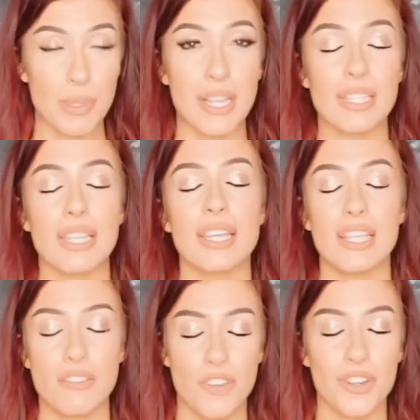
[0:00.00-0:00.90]
because I think
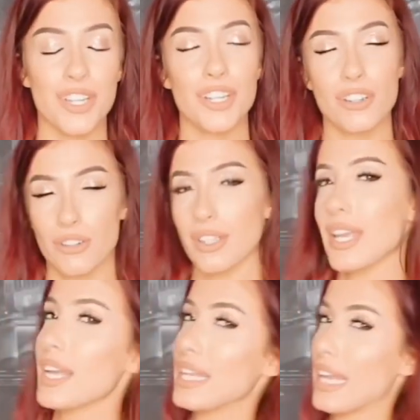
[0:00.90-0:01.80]
it's very
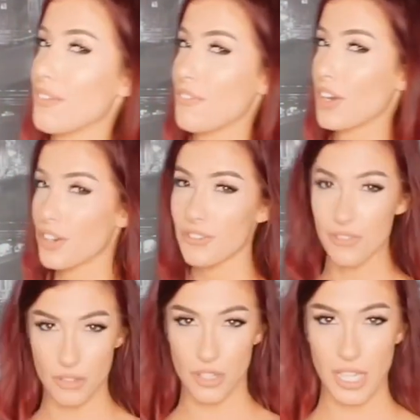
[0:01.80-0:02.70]
girly and like very
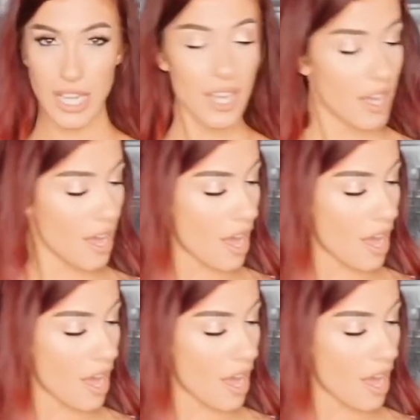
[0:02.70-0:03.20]
flirty.